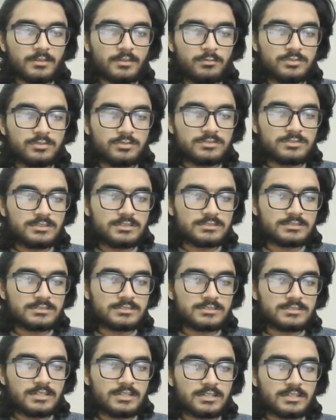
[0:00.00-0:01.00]
mostly at the
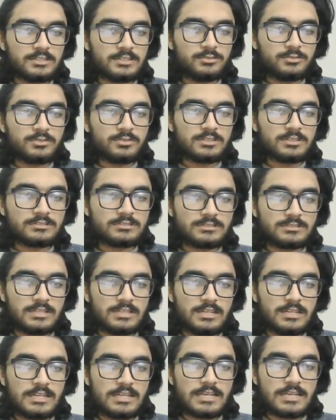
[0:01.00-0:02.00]
center. You can
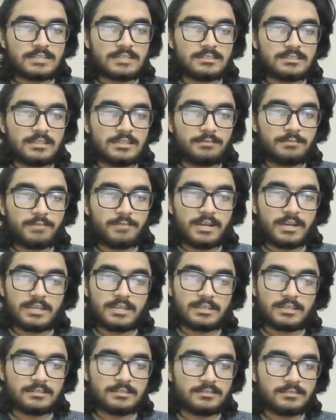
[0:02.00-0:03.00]
select the
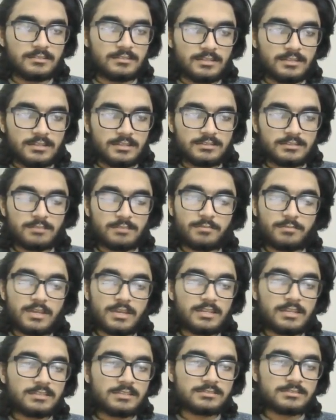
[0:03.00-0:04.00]
padding. The
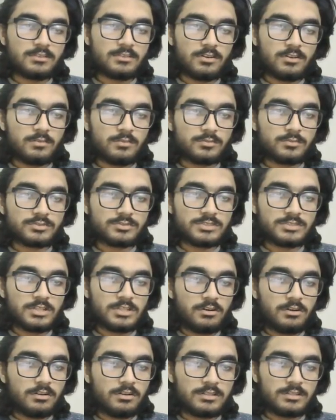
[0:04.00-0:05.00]
padding is almost in
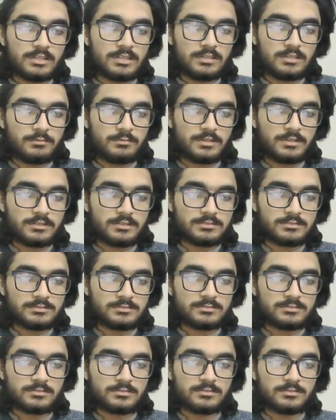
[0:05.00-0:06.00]
all the element,
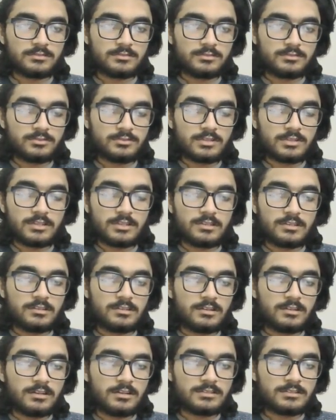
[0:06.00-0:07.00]
so you can
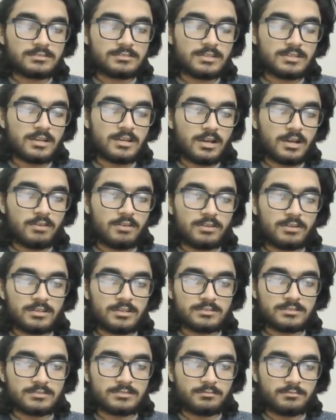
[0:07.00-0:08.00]
understand how it
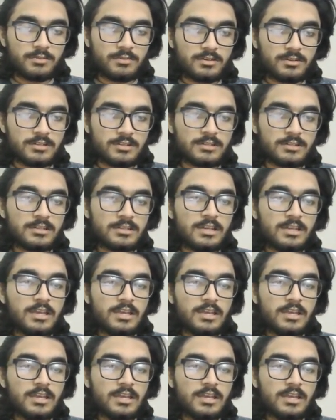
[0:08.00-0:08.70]
is important.